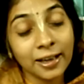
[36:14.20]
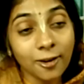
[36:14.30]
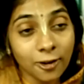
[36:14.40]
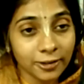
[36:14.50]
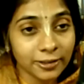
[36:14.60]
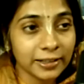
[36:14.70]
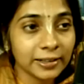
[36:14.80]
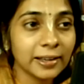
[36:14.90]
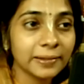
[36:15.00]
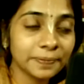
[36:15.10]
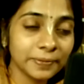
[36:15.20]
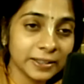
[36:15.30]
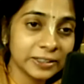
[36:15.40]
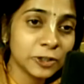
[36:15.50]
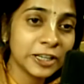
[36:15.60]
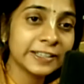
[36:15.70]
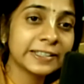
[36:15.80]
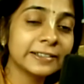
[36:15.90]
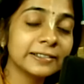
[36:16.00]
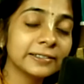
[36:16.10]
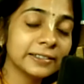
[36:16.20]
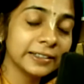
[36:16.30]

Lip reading: or she is the